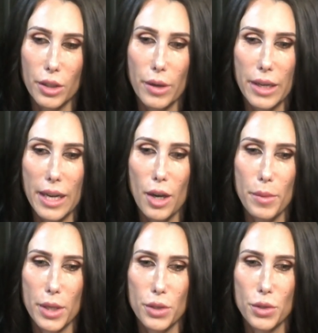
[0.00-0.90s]
right now,
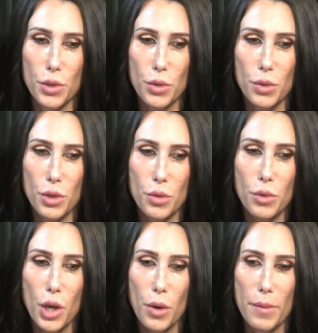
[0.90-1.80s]
because you
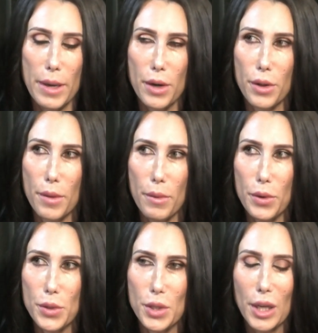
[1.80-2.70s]
know it better than
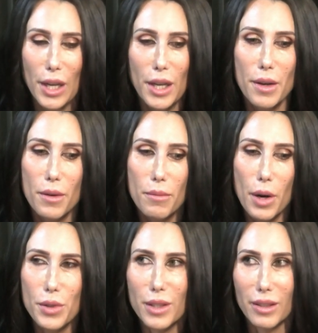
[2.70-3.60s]
most
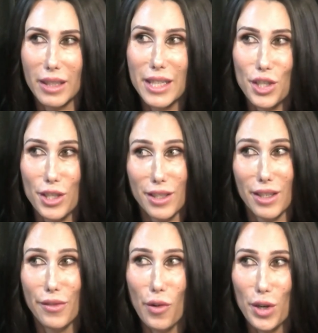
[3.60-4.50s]
clinicians,
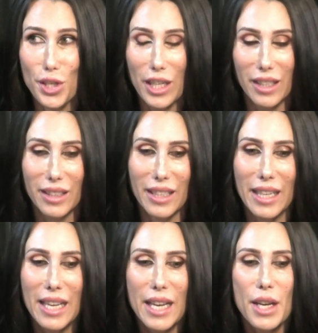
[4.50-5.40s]
unfortunately.